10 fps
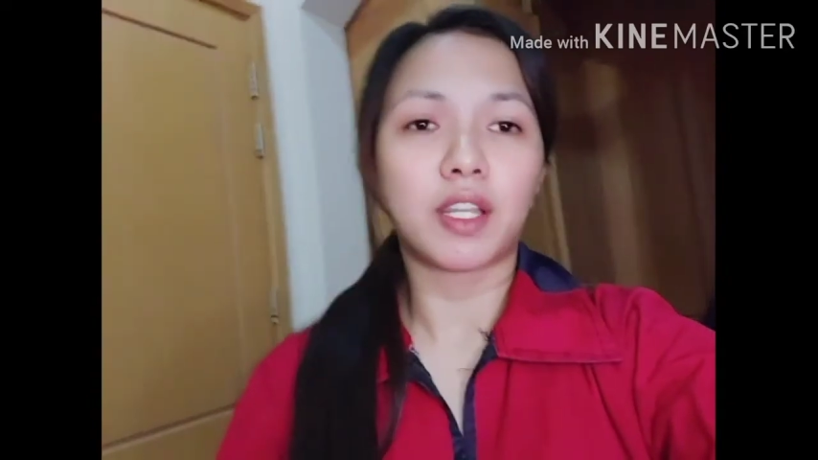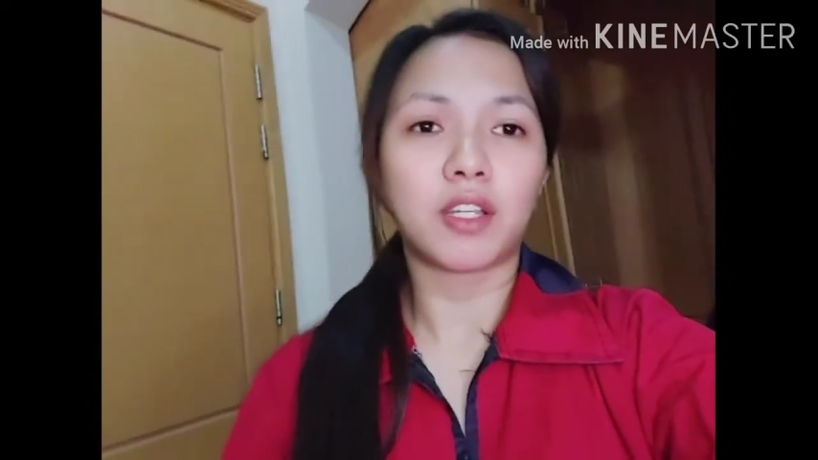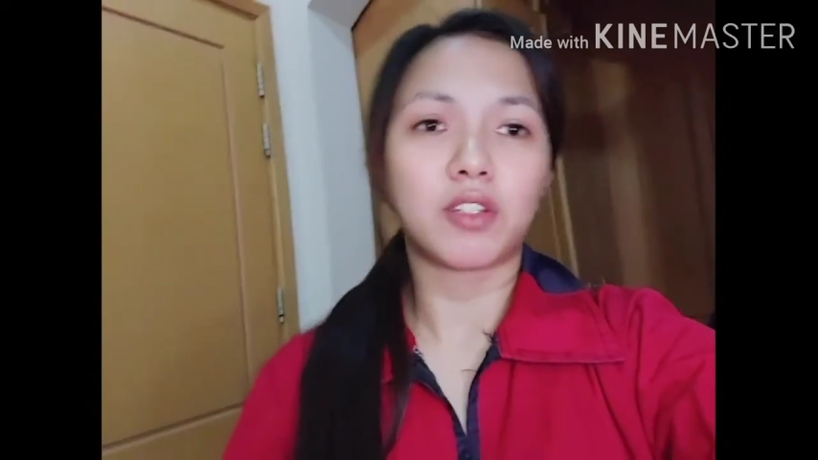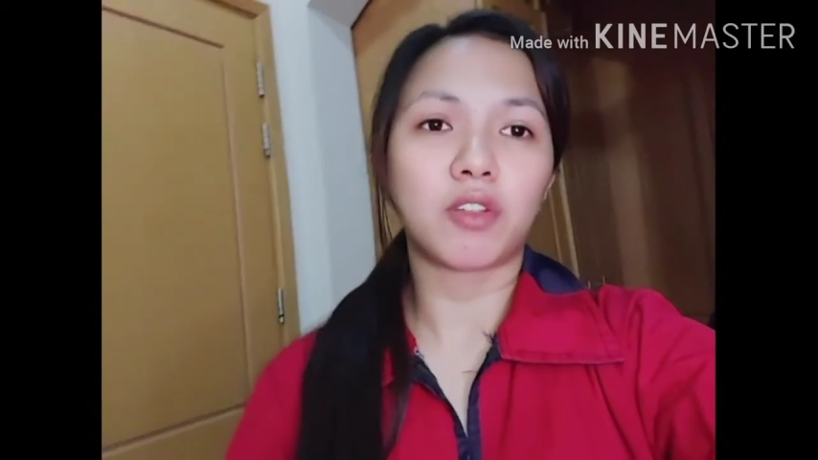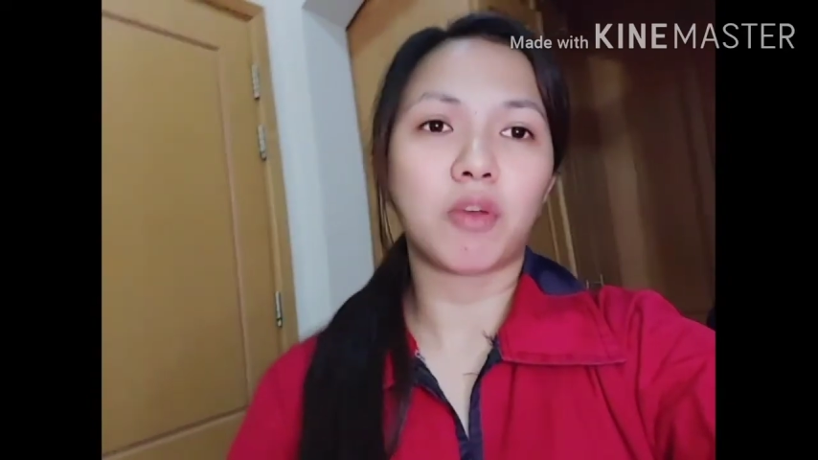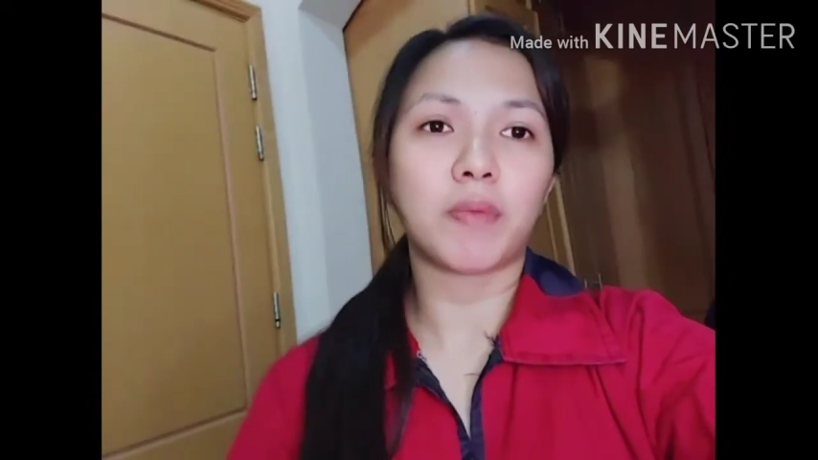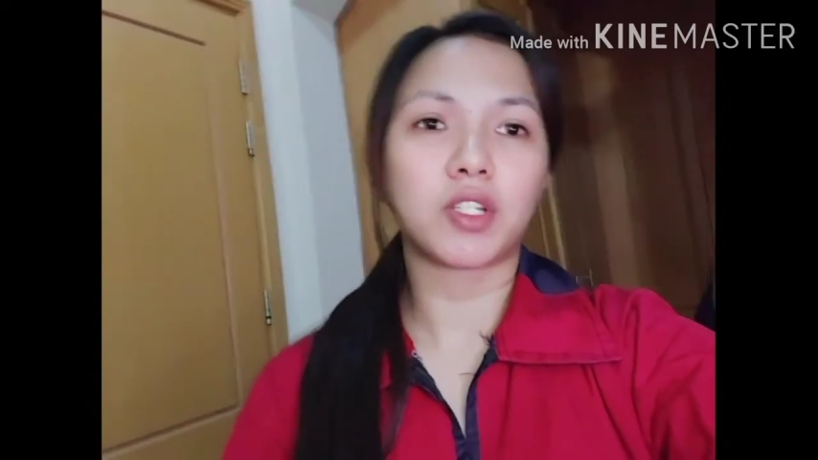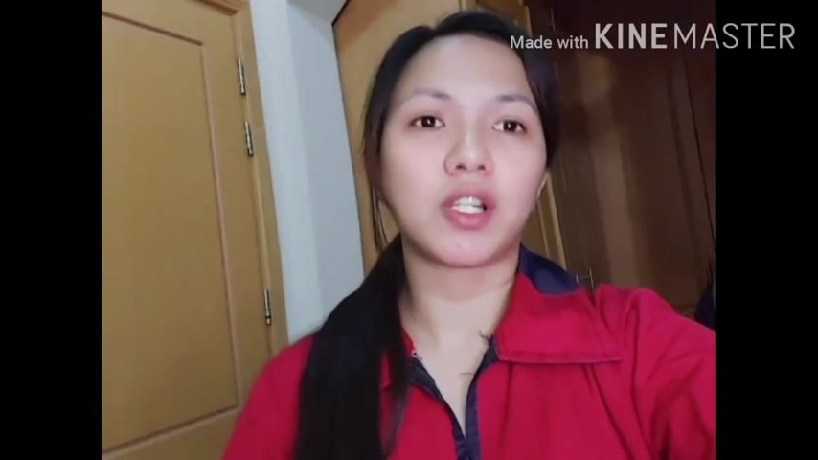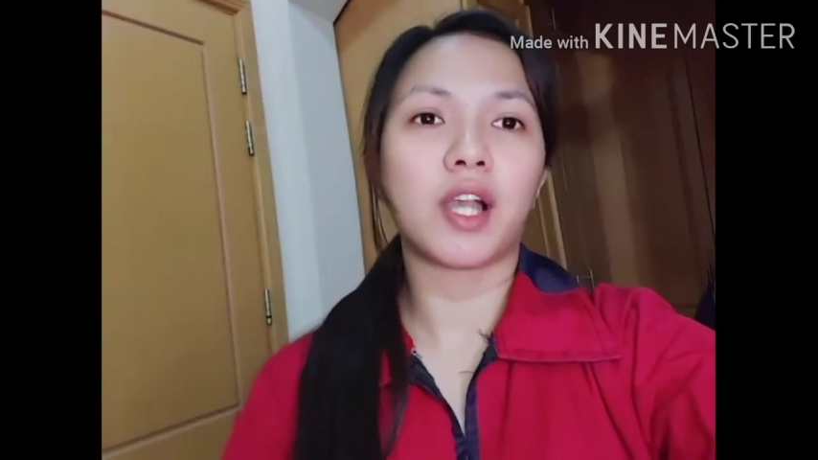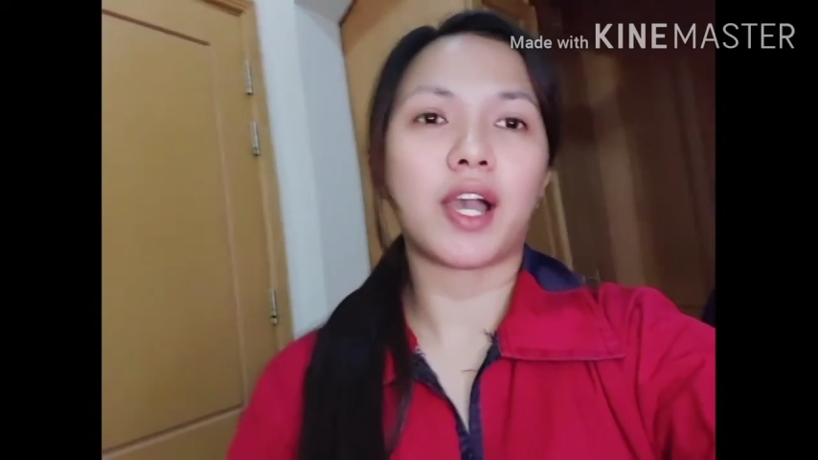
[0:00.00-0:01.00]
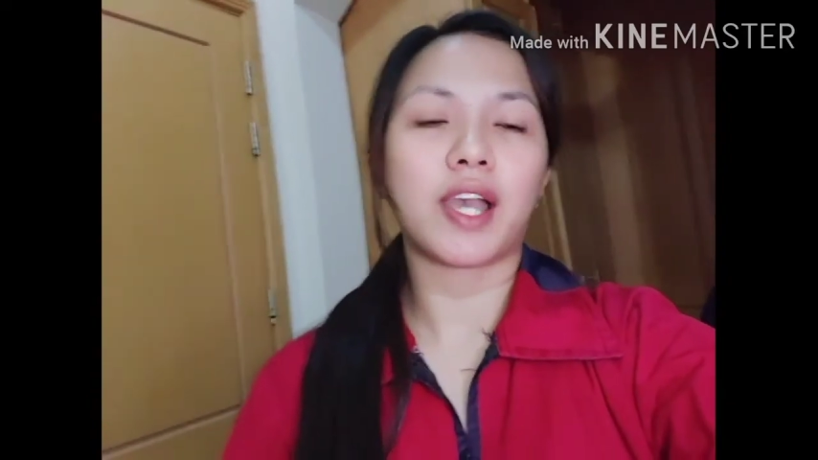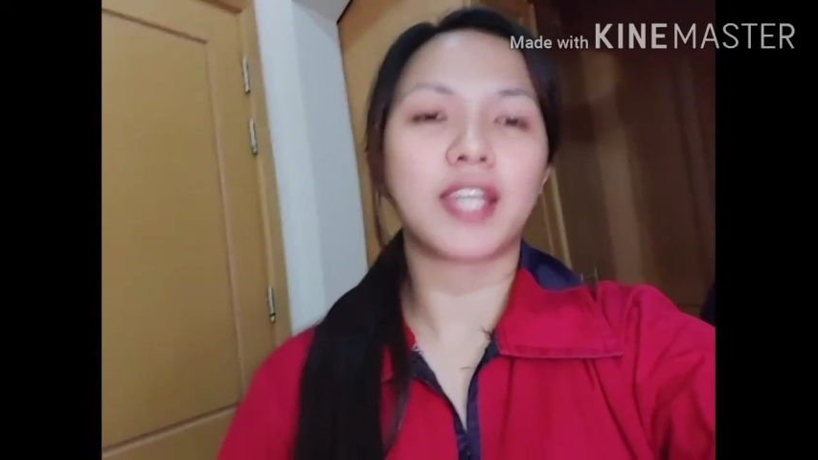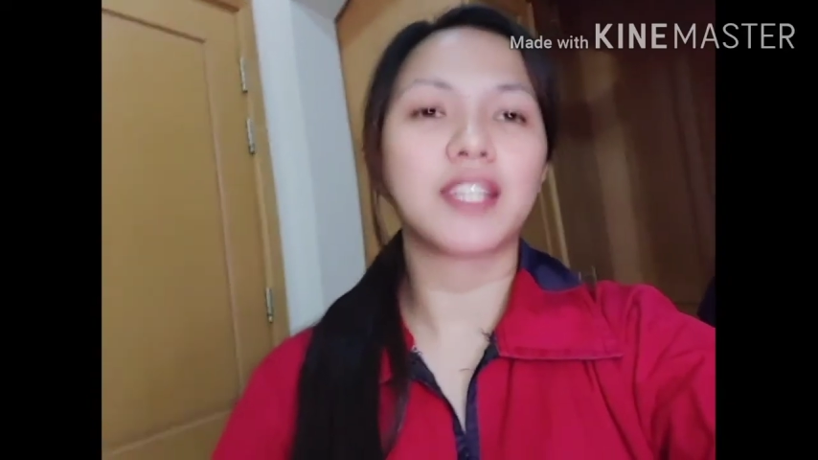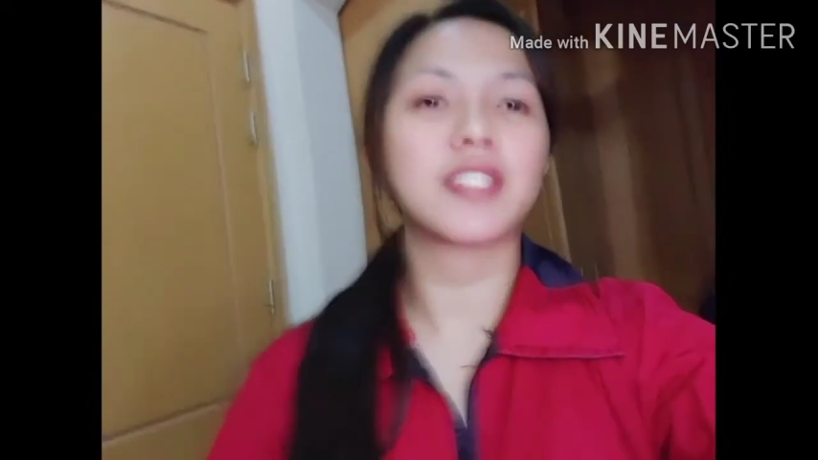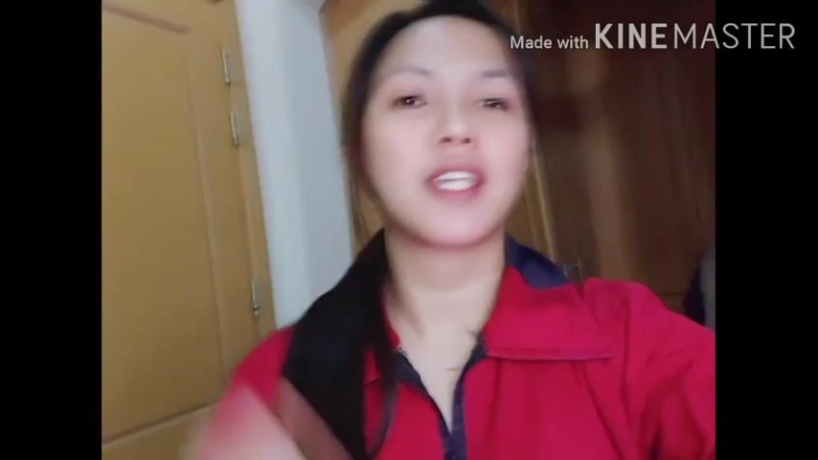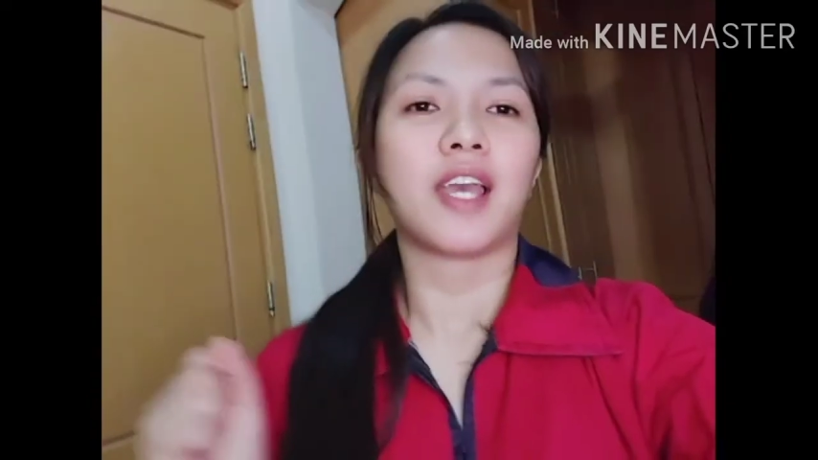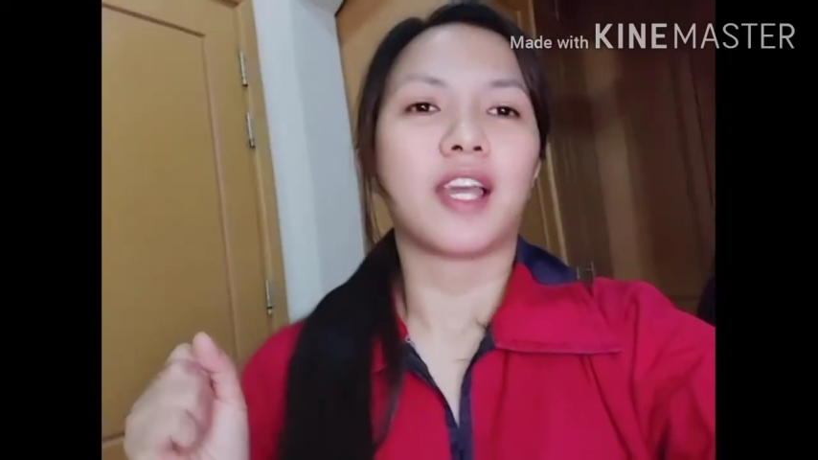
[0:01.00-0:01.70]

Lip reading: Thank you so much guys.